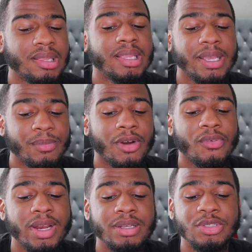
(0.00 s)
I think my
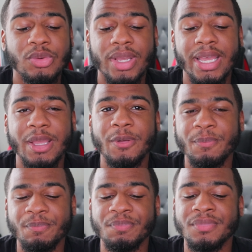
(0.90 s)
rate is okay.
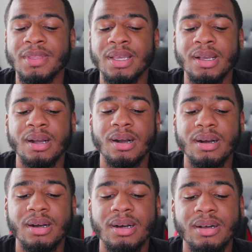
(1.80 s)

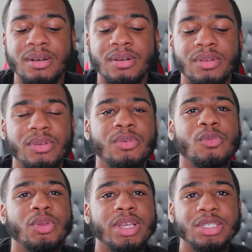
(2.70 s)

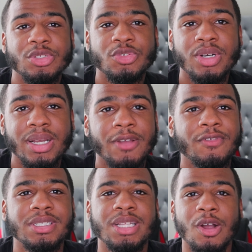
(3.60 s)
When you get your truck, if
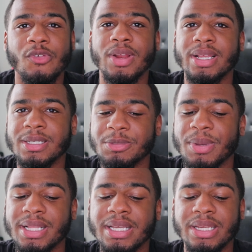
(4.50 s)
it's not already
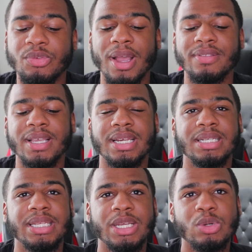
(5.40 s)
inspected, you have to get a
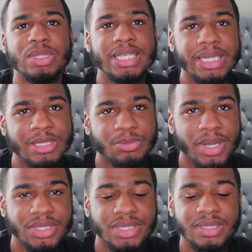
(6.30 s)
DOT
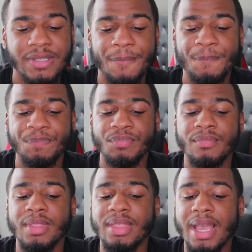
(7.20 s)
inspection.
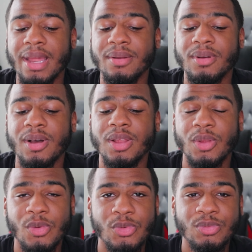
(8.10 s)
That
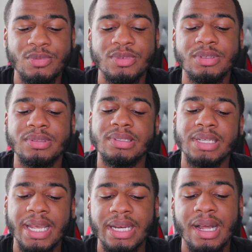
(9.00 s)
alone,
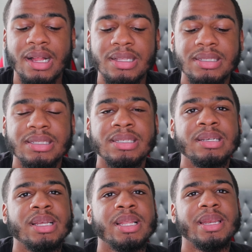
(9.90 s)
$90,
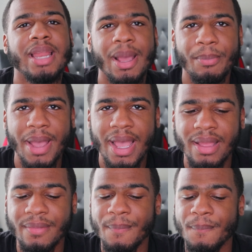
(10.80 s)
not bad.